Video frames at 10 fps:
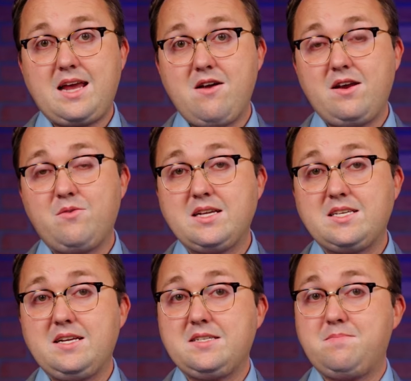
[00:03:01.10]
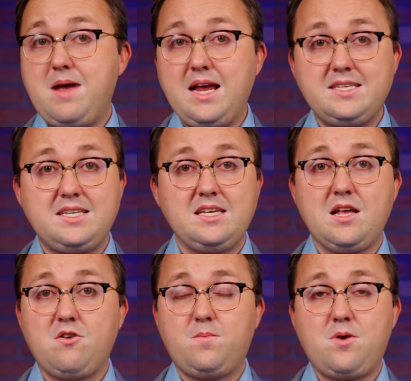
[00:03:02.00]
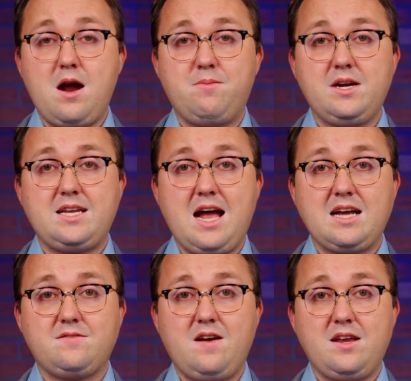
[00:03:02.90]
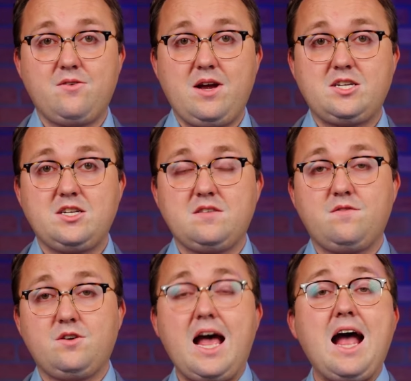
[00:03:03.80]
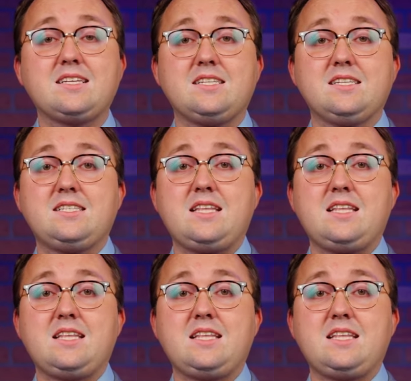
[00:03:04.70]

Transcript: County residents may see lower property tax valuations for taxes